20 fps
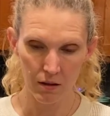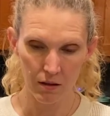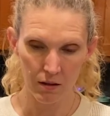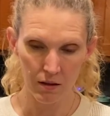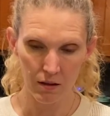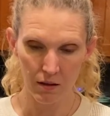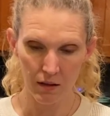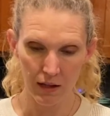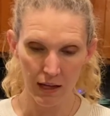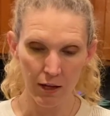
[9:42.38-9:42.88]

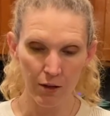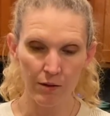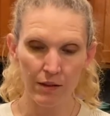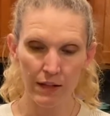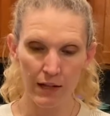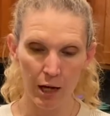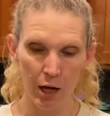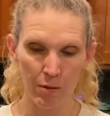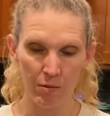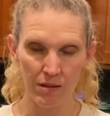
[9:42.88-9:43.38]
the healthy
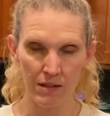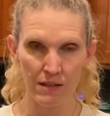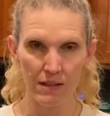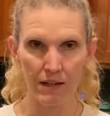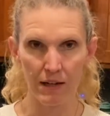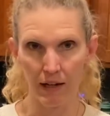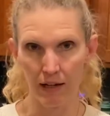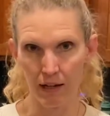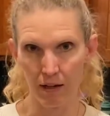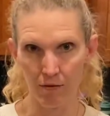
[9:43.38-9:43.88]
habits that
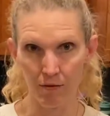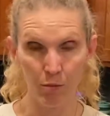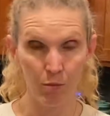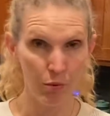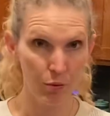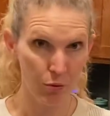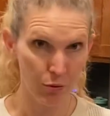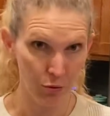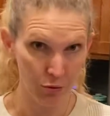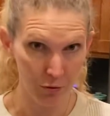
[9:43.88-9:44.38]
I have
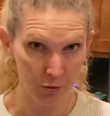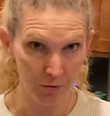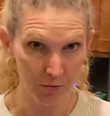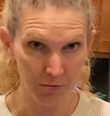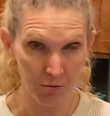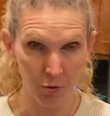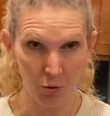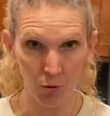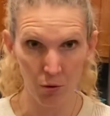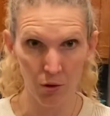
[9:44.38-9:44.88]
improved
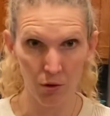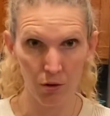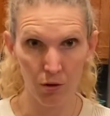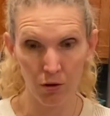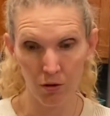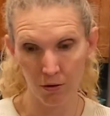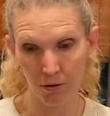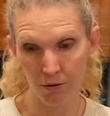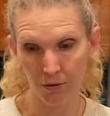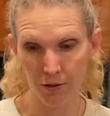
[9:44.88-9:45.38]
or
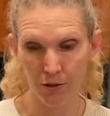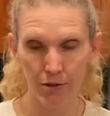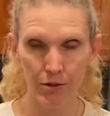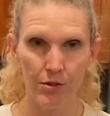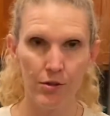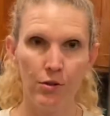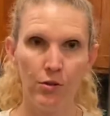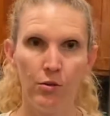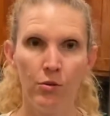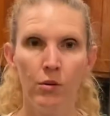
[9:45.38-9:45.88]
learned to
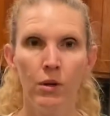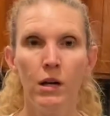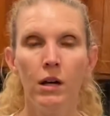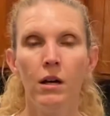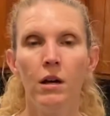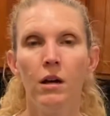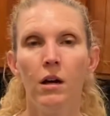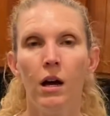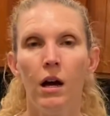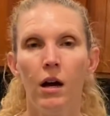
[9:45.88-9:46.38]
do
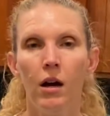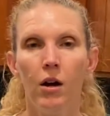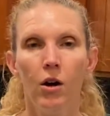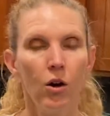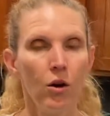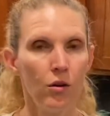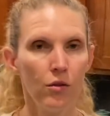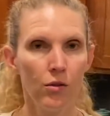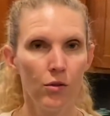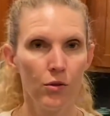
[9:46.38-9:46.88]

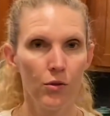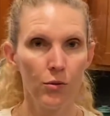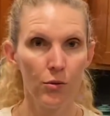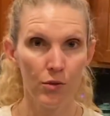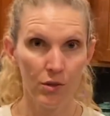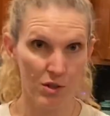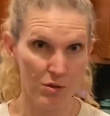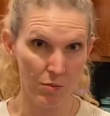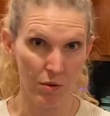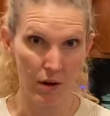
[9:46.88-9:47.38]
through
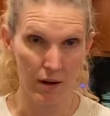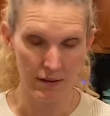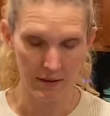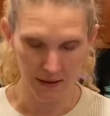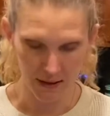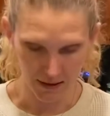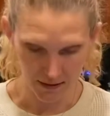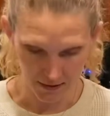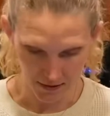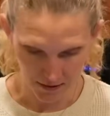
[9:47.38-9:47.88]
this
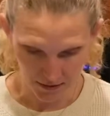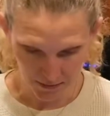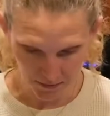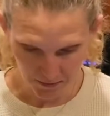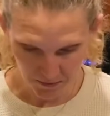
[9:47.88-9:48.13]
process.